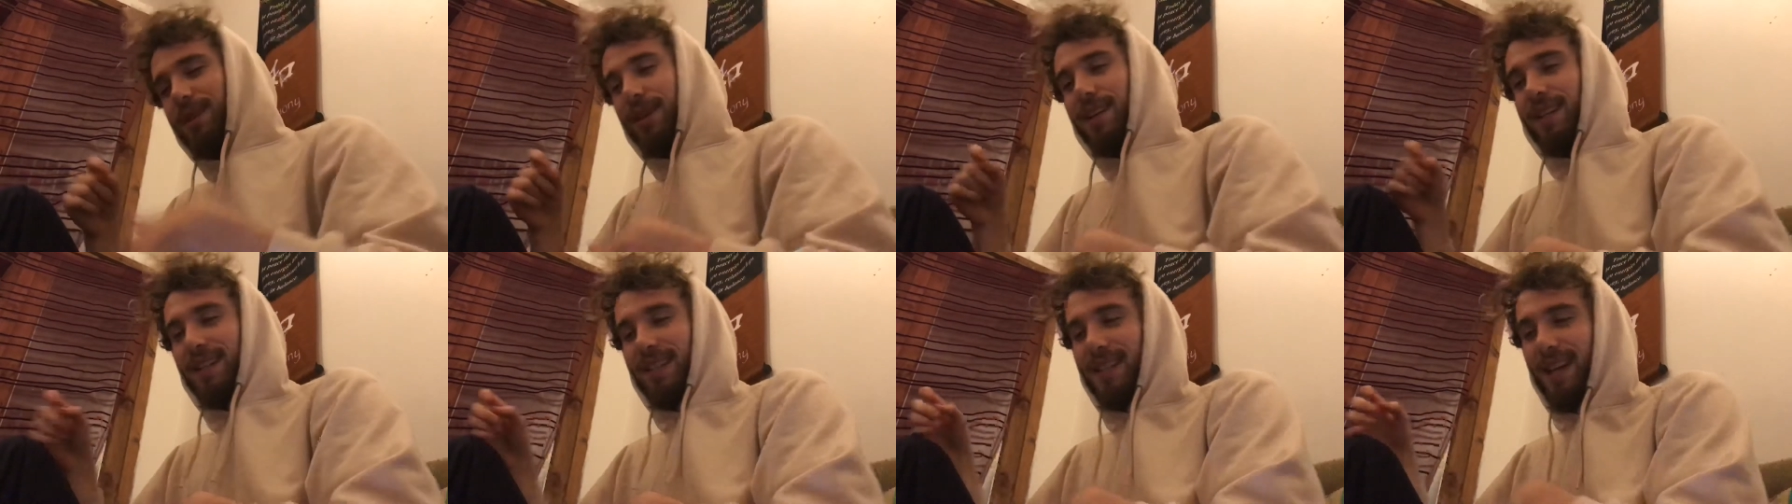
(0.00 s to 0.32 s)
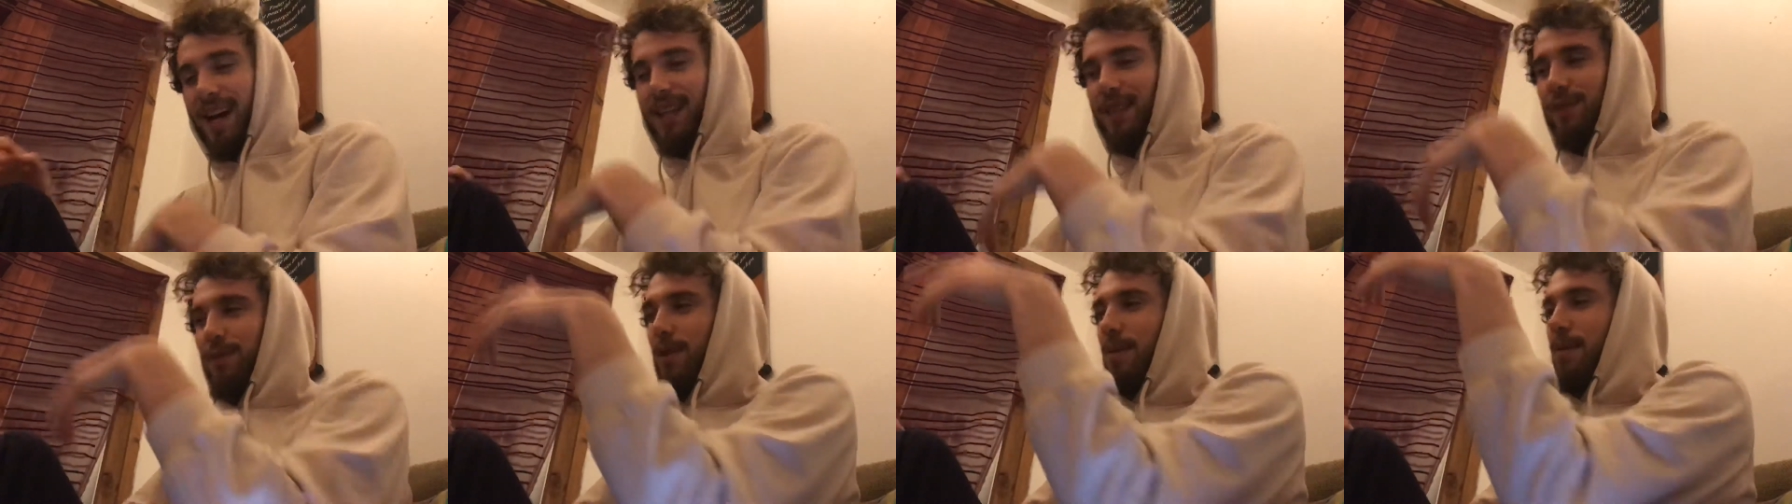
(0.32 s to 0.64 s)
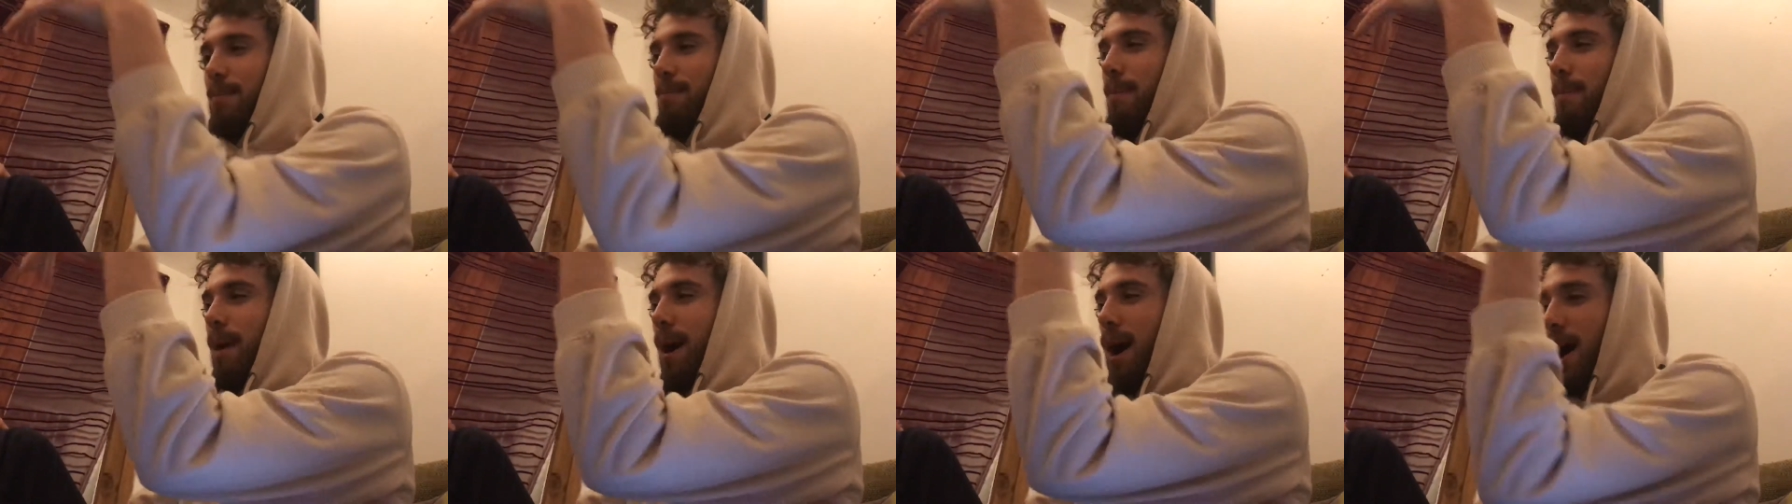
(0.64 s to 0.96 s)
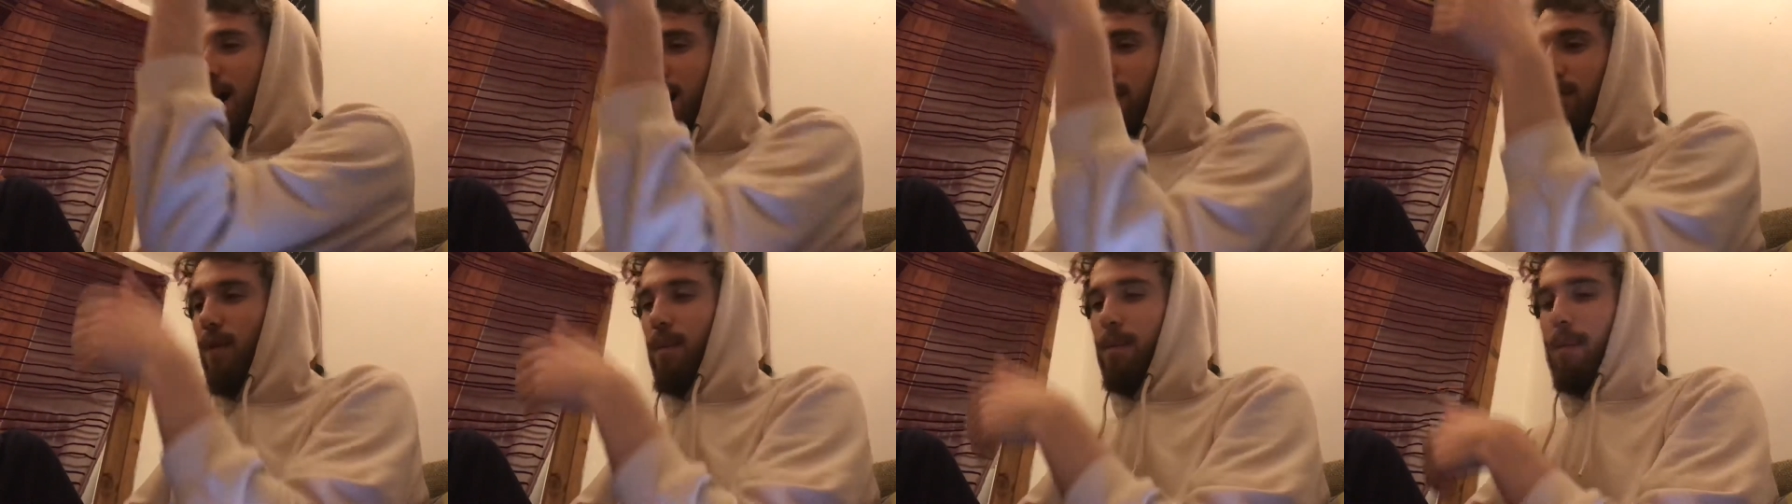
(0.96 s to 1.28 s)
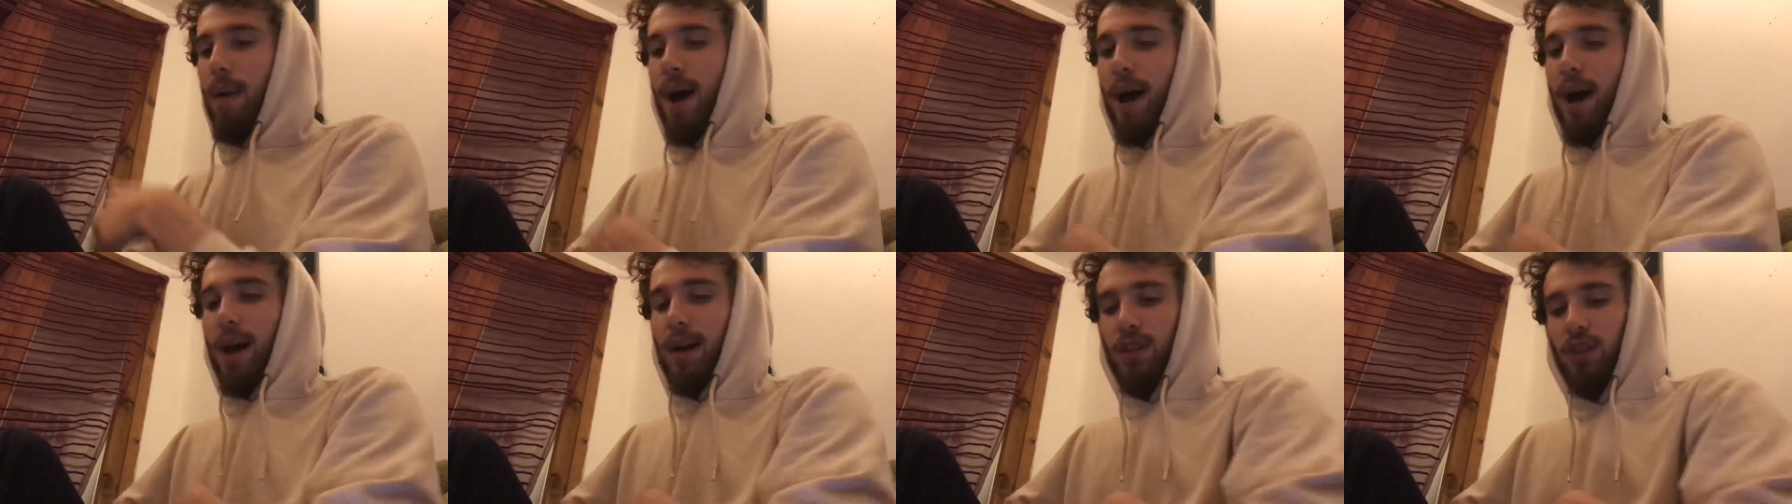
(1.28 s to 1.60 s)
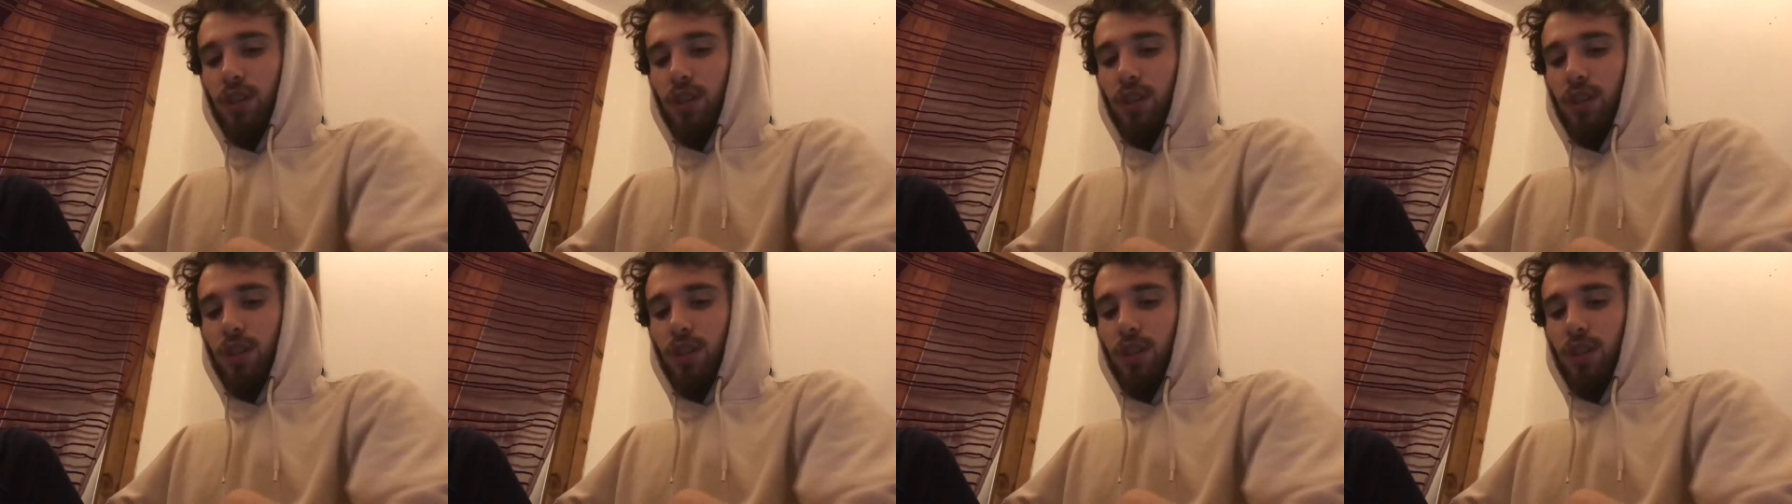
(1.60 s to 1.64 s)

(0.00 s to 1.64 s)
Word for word: cause that's for my other man.